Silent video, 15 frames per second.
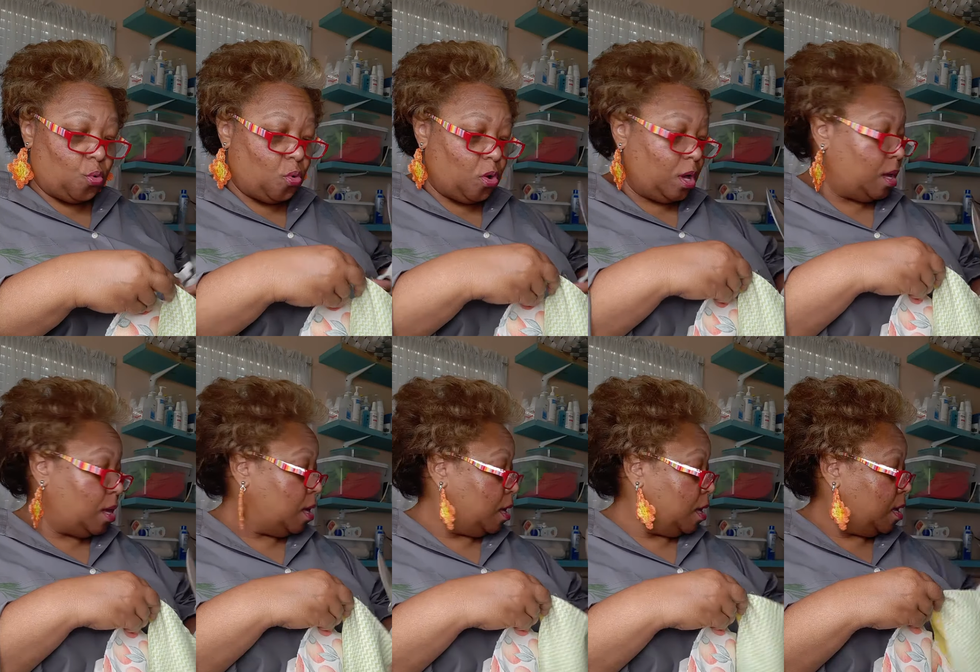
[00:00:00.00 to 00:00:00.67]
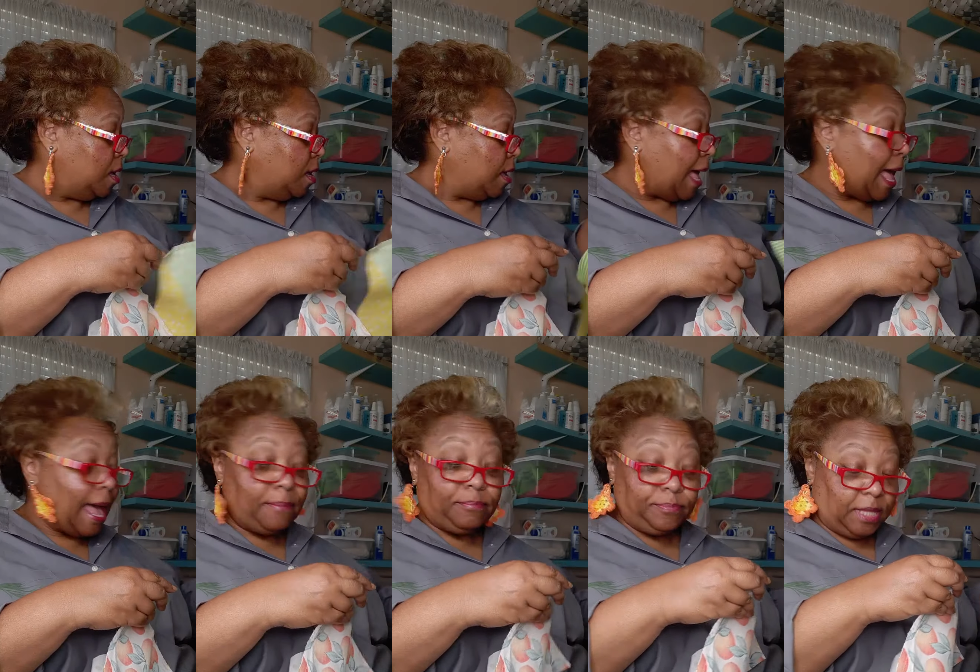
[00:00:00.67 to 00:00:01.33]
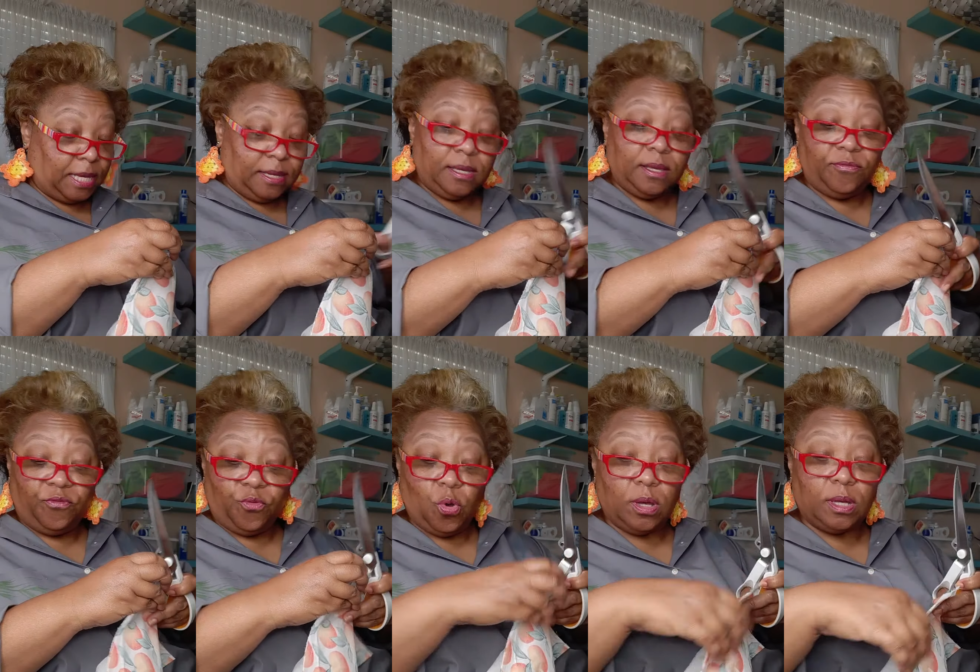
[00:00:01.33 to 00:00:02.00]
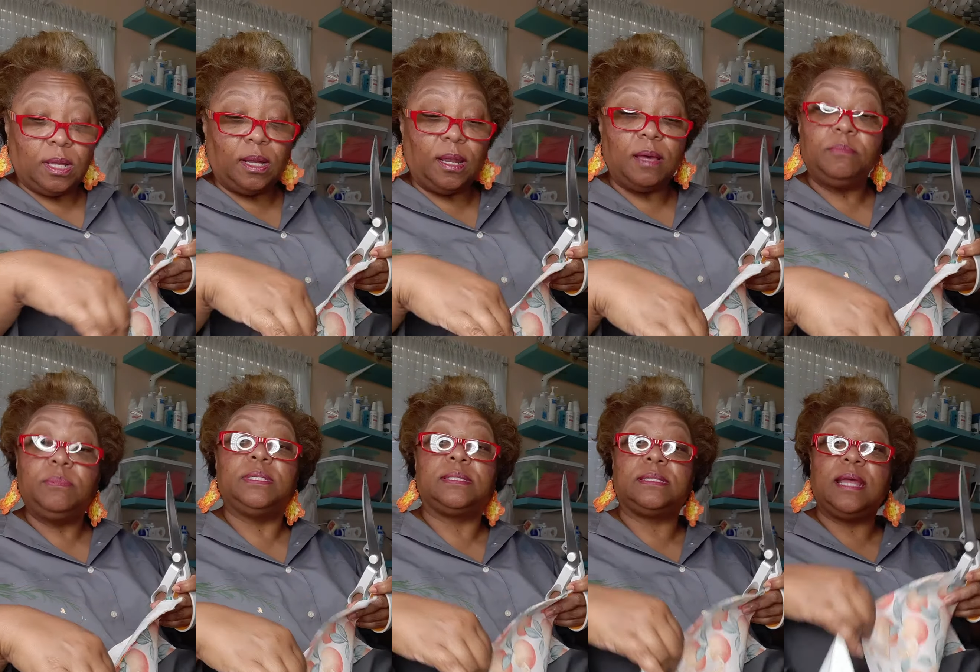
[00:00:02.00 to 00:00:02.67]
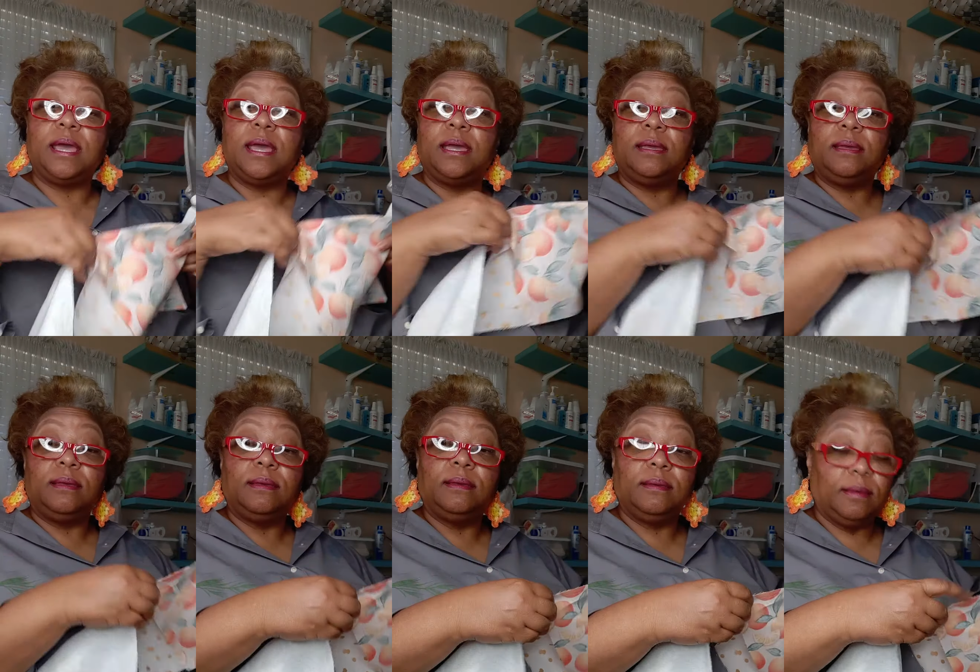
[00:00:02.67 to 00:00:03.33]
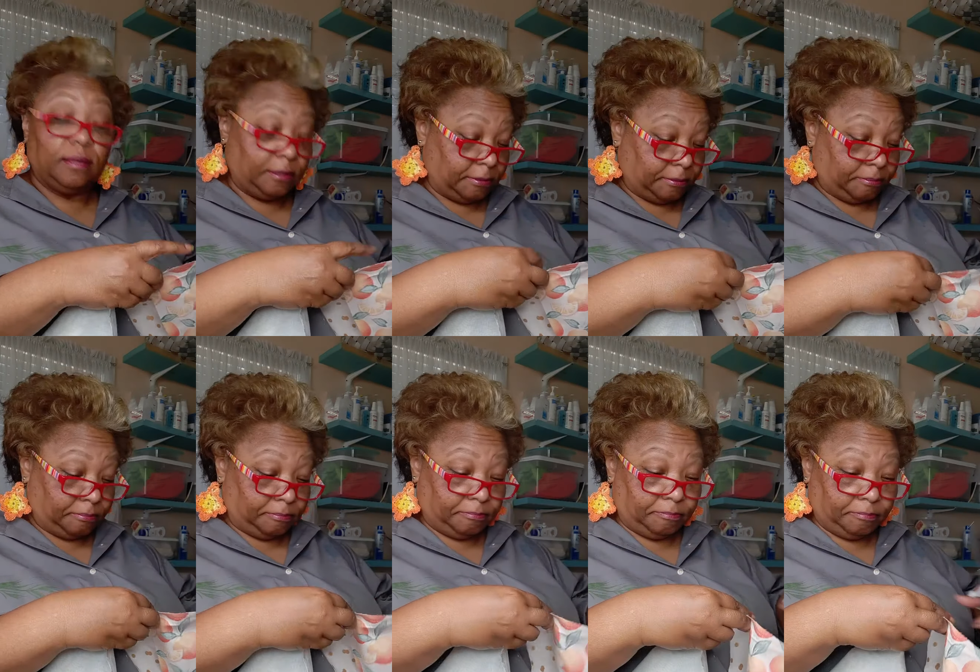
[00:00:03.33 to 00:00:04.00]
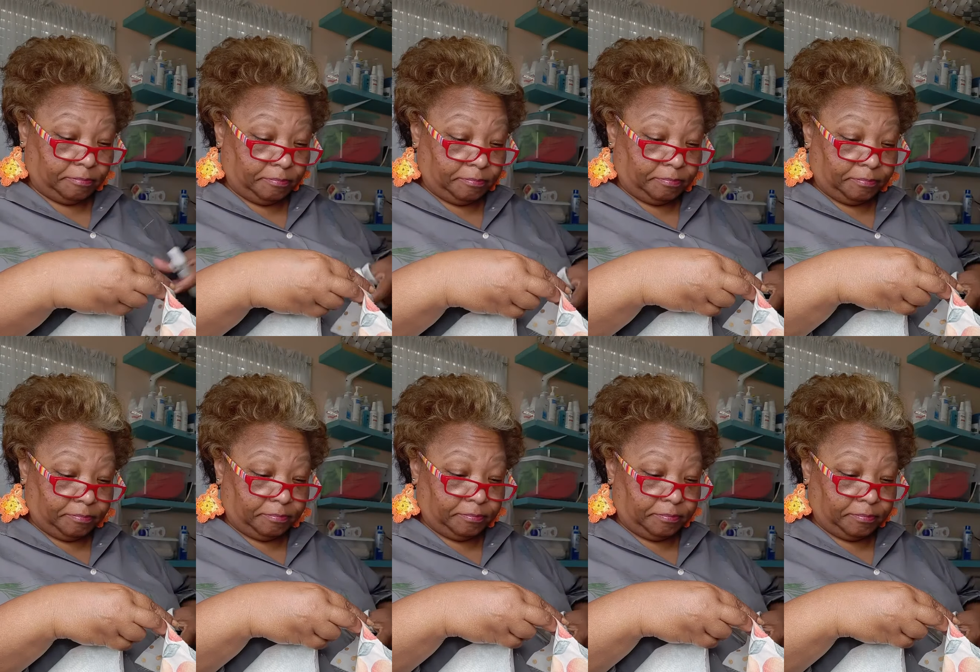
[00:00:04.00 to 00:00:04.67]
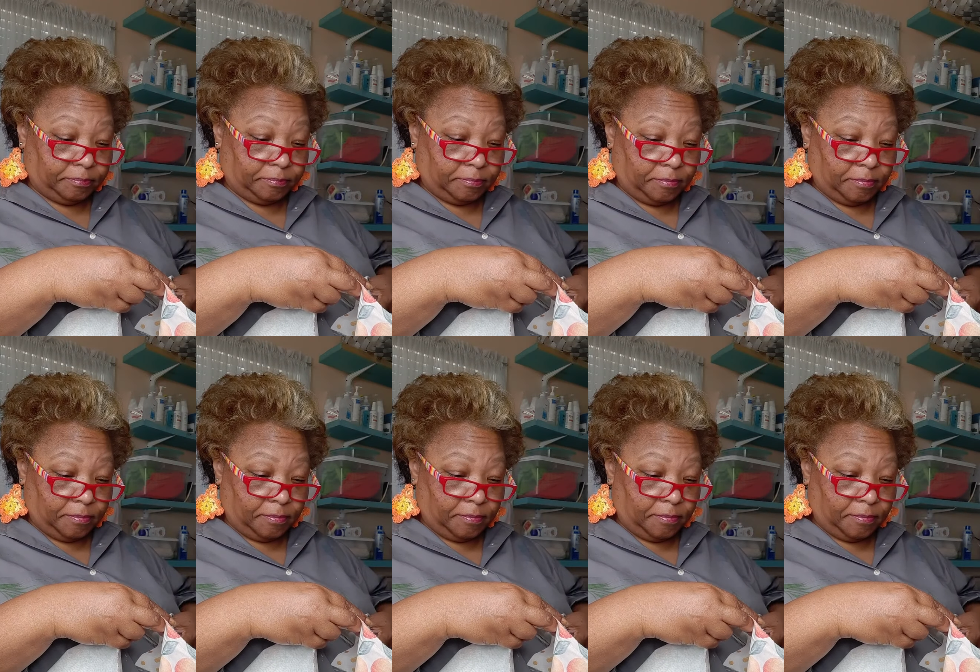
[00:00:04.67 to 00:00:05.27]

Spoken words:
and they were having a sale for, I'm thinking for Columbus Day.